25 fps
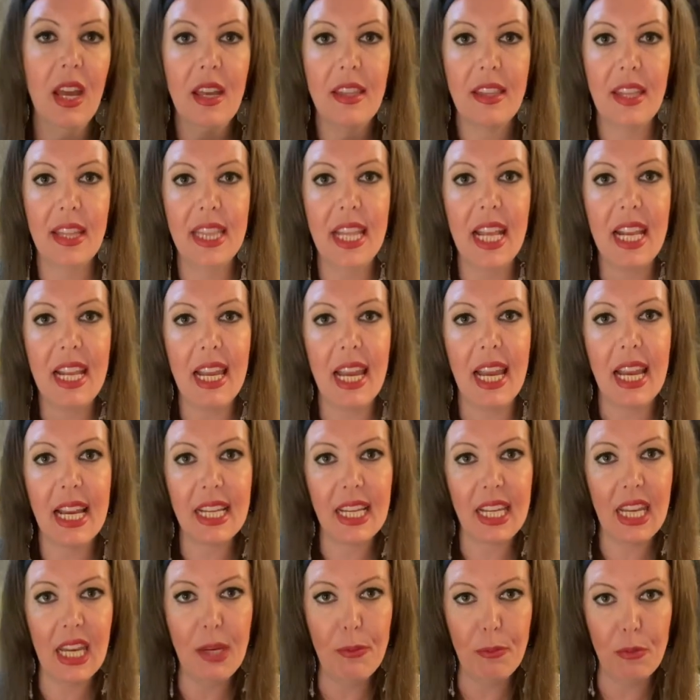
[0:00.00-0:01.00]
that they can't
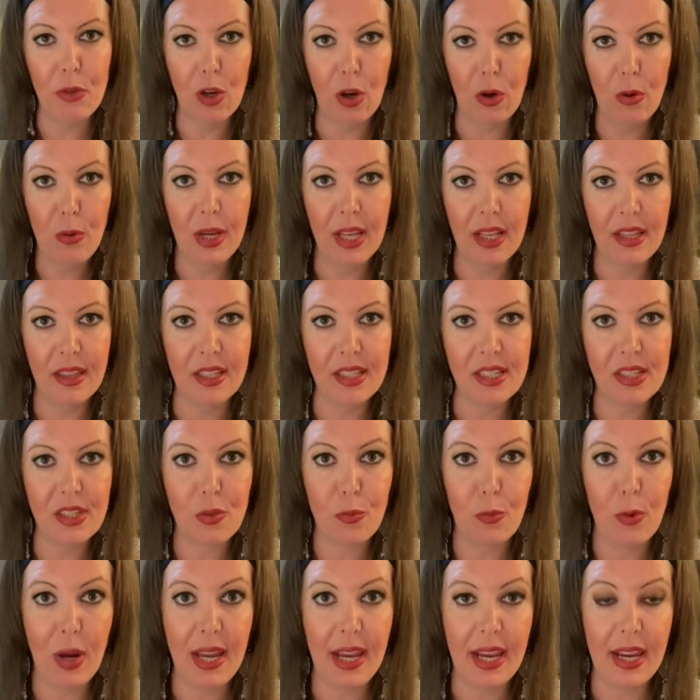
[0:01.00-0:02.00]
keep going this
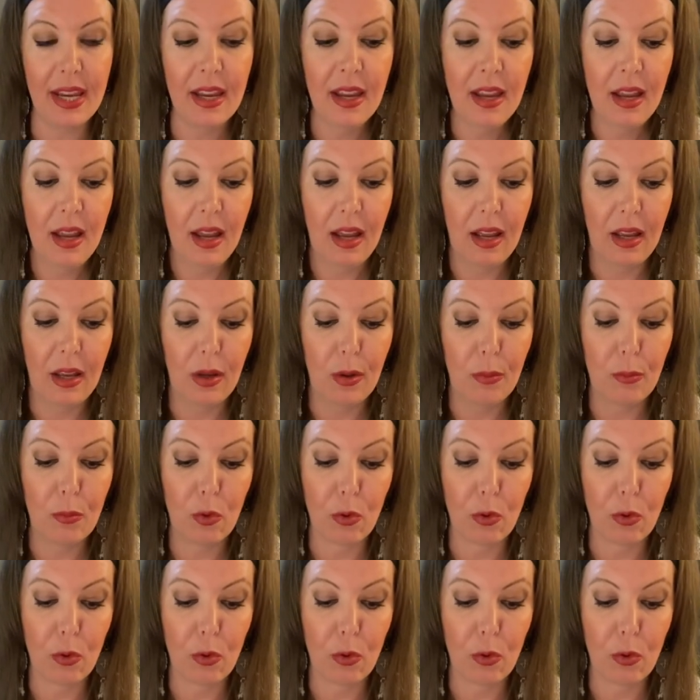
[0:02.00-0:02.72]
way um,